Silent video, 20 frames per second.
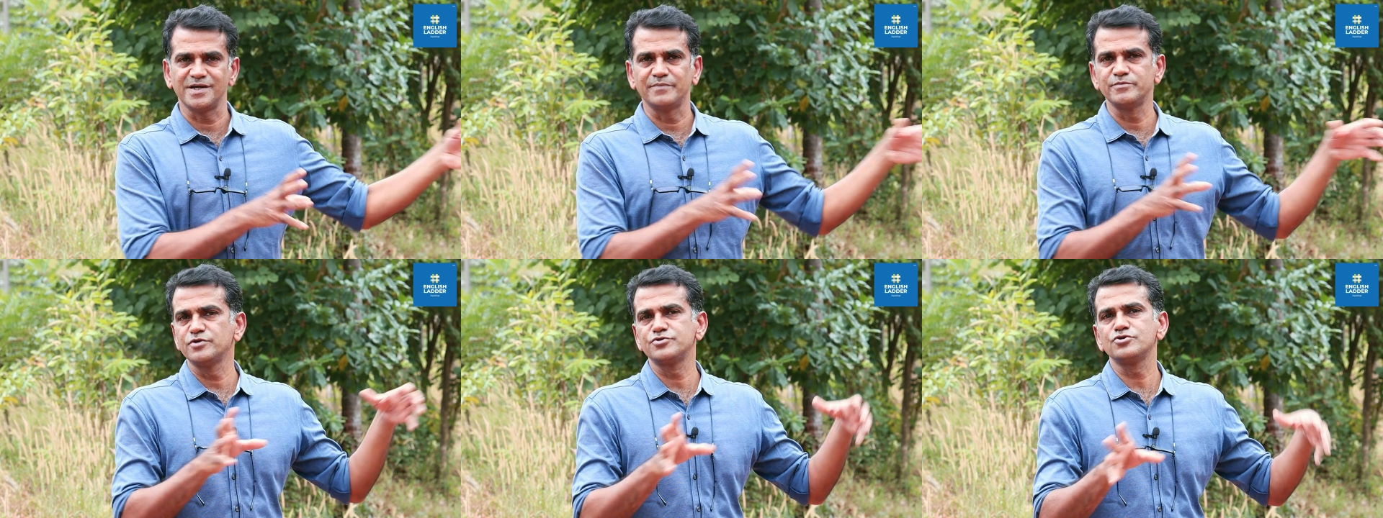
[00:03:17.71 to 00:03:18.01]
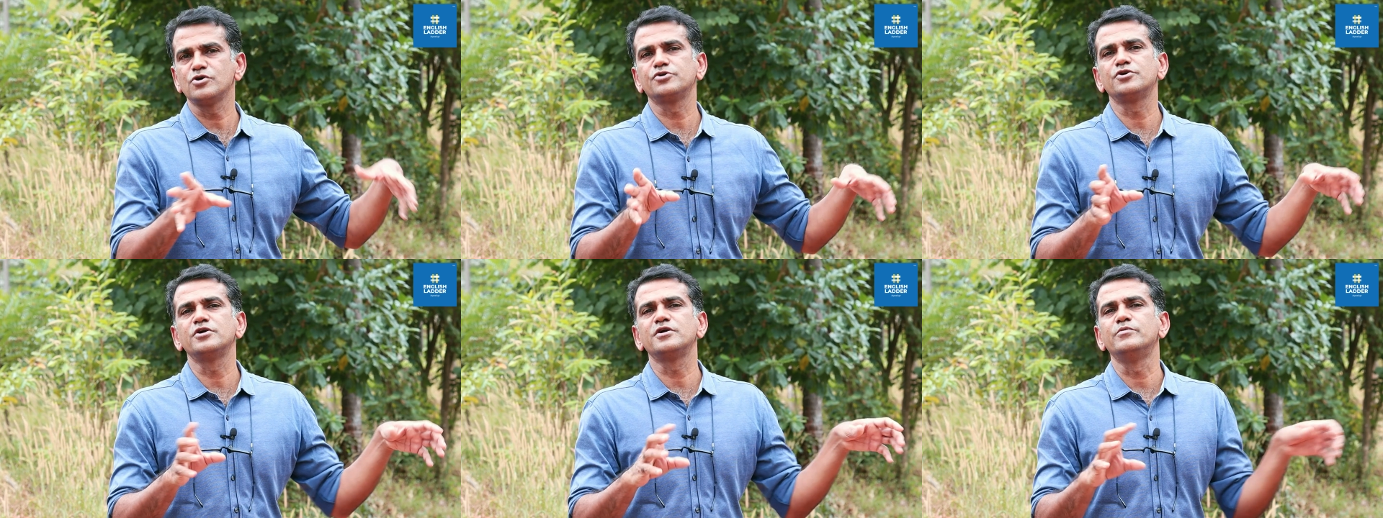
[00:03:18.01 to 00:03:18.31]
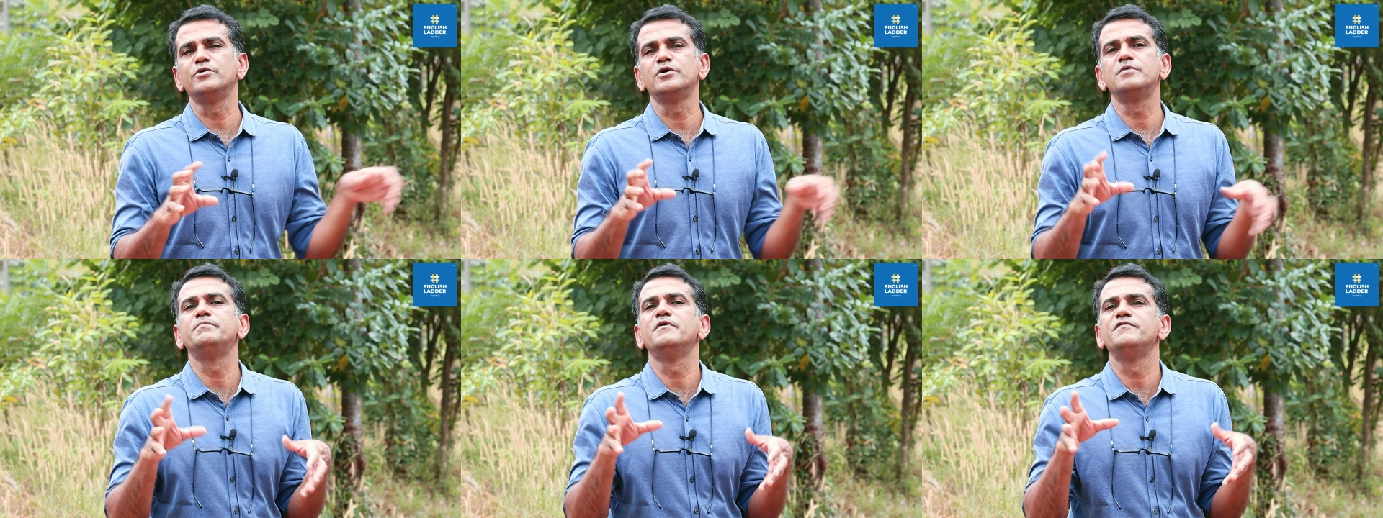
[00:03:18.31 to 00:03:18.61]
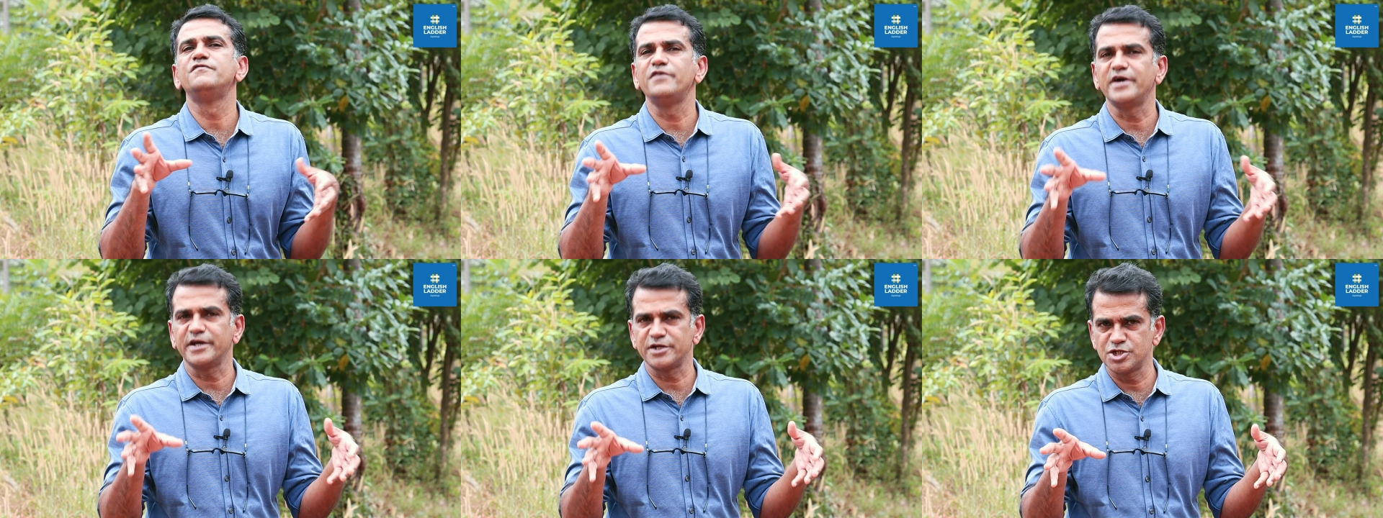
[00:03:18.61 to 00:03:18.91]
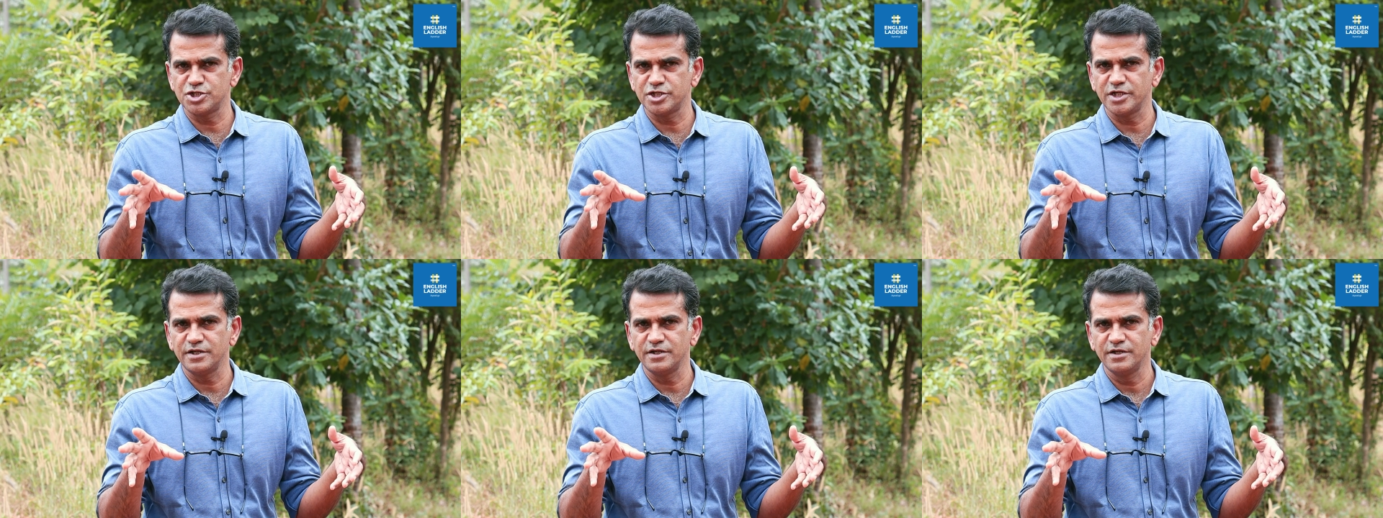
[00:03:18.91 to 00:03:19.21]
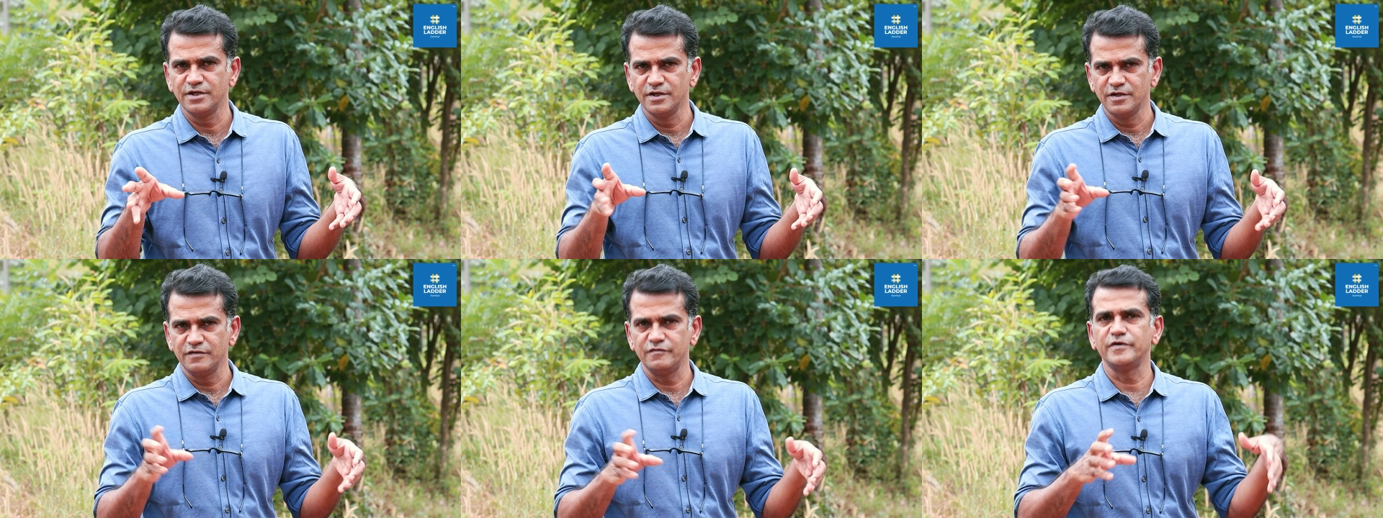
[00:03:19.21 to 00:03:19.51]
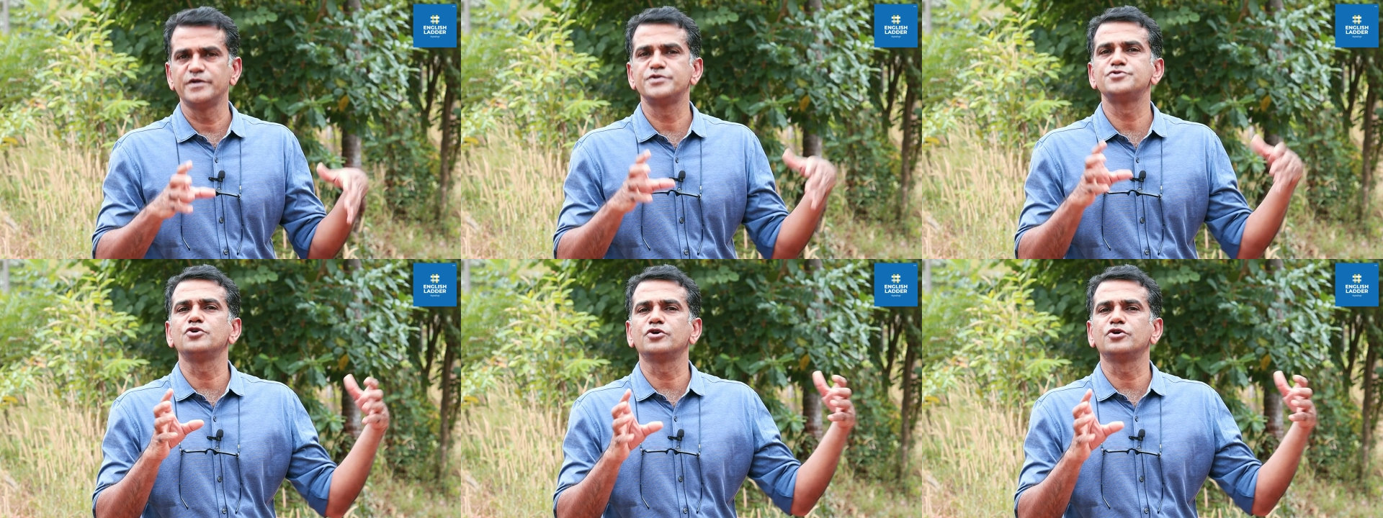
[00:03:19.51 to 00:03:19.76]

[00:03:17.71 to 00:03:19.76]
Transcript: I'm not talking about perfection, we are